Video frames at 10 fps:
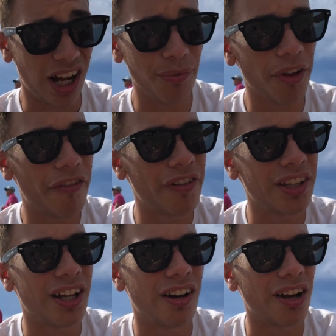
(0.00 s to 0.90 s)
I'm not
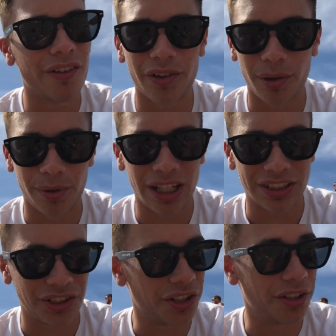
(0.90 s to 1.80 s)
feeling the hungover no more, that's
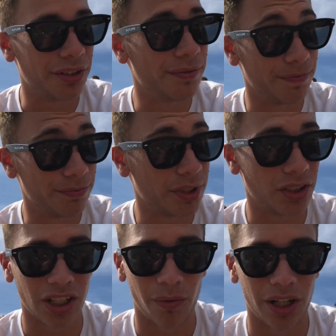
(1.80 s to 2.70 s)
just good.
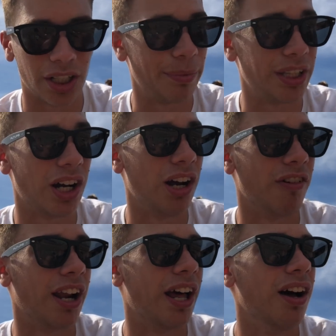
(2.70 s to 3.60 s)
Because otherwise I'll be dying
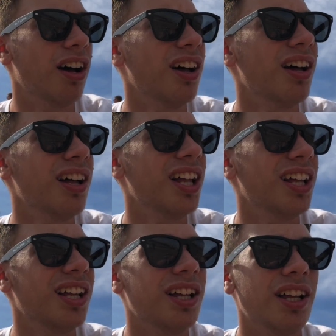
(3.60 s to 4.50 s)
right now.
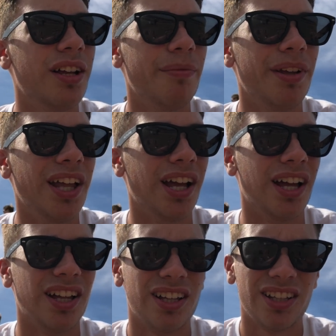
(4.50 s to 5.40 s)
But yeah.